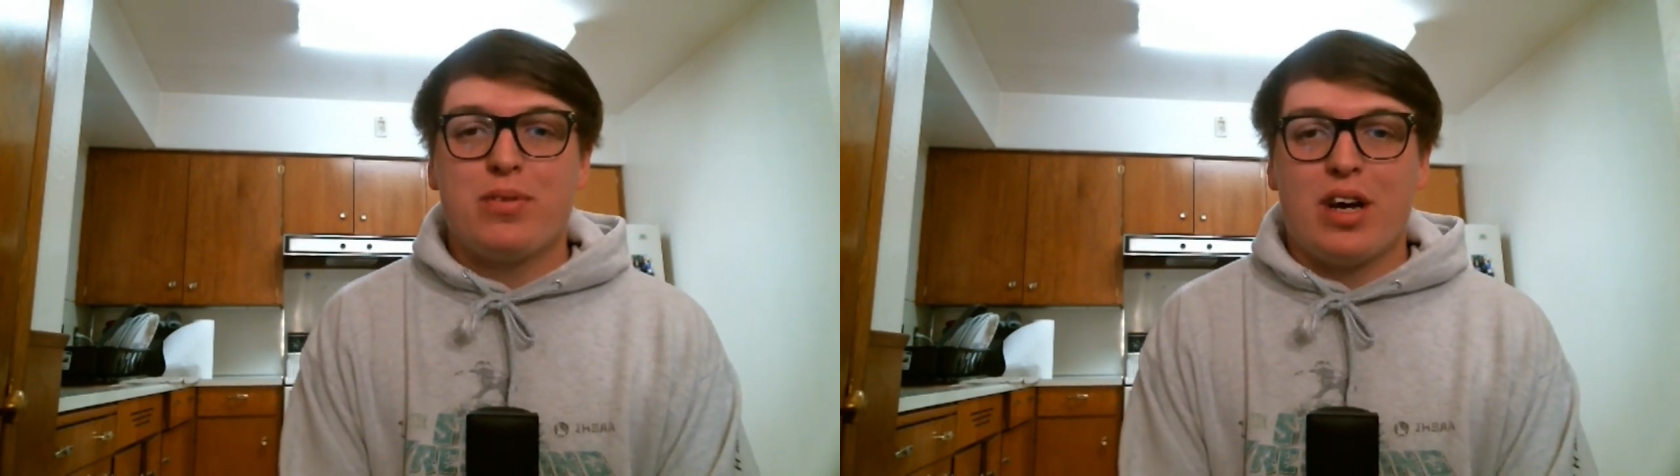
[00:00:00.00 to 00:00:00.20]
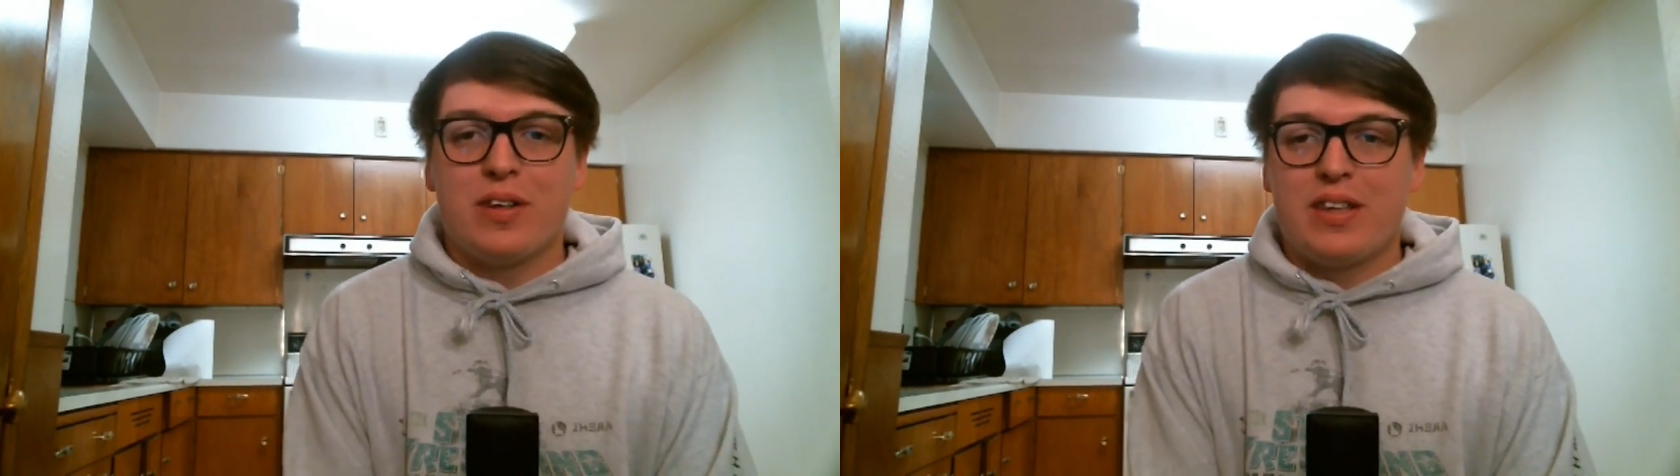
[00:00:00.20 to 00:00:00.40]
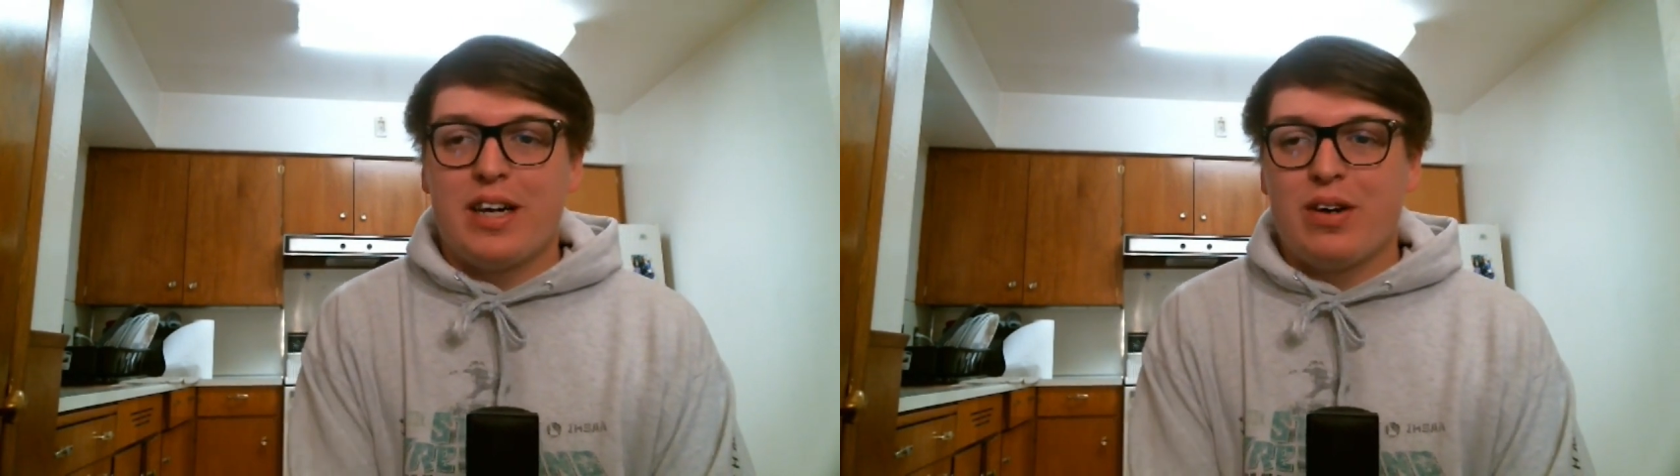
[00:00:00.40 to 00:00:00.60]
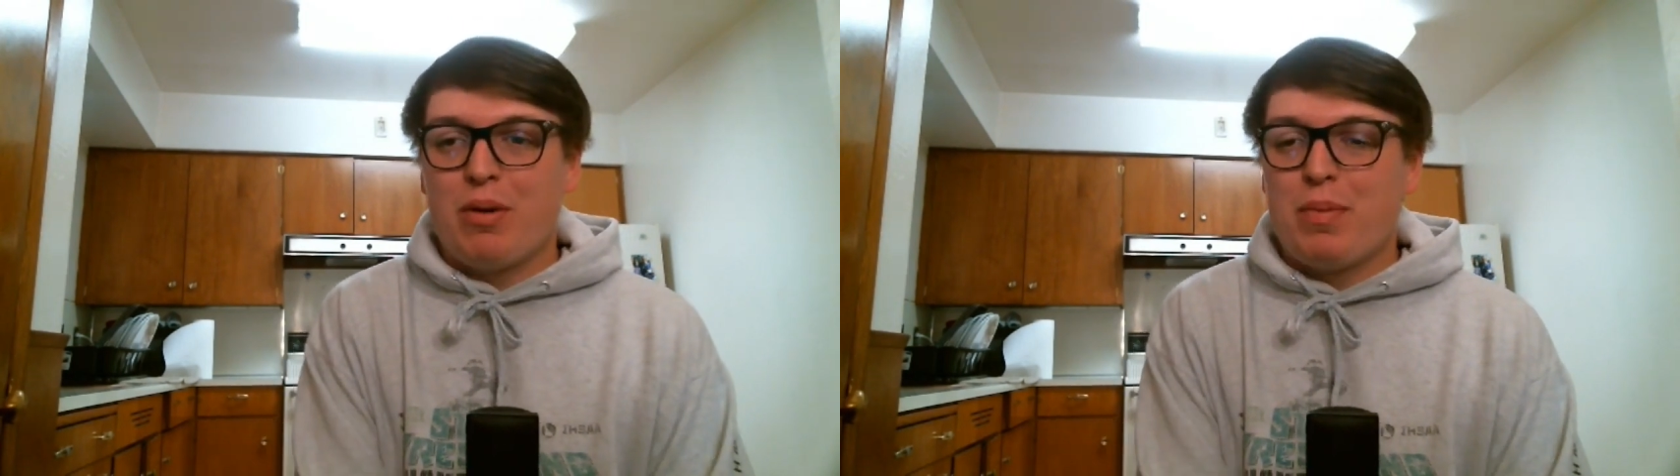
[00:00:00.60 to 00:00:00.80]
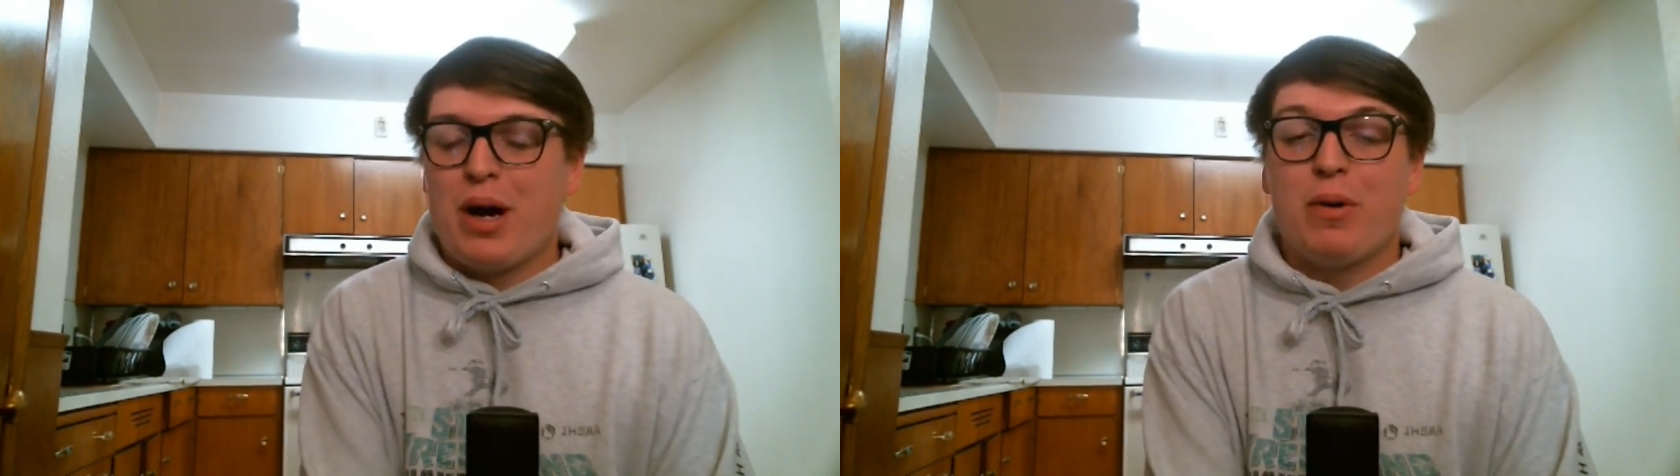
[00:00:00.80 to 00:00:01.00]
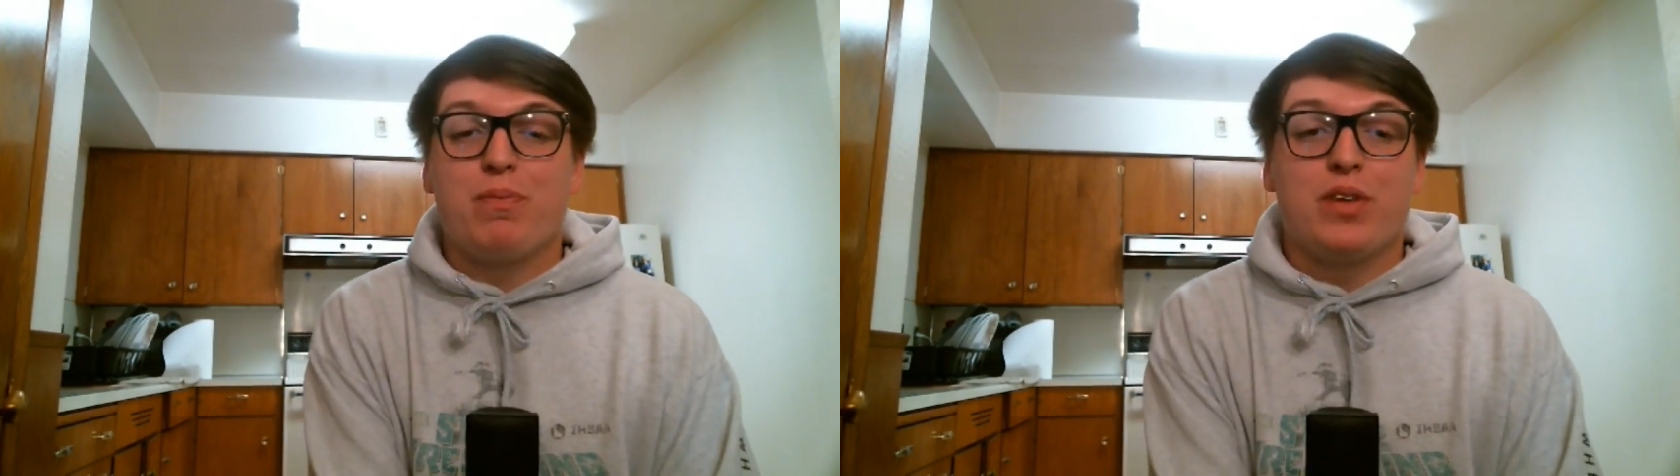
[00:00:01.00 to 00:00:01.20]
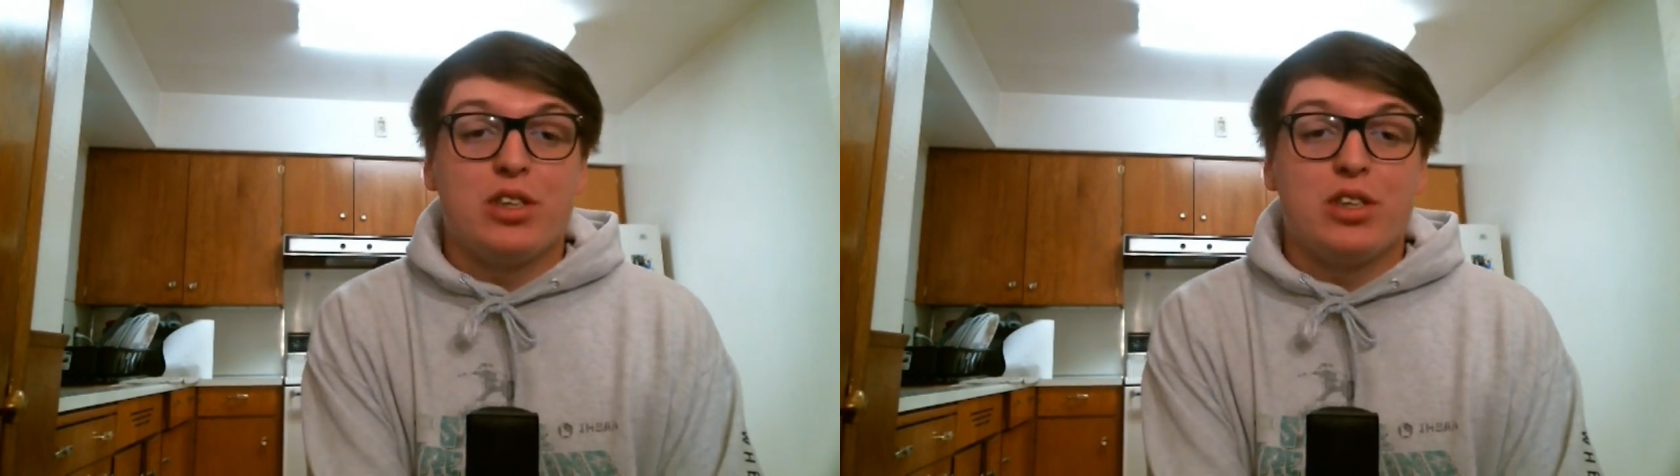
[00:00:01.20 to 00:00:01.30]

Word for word: out there about the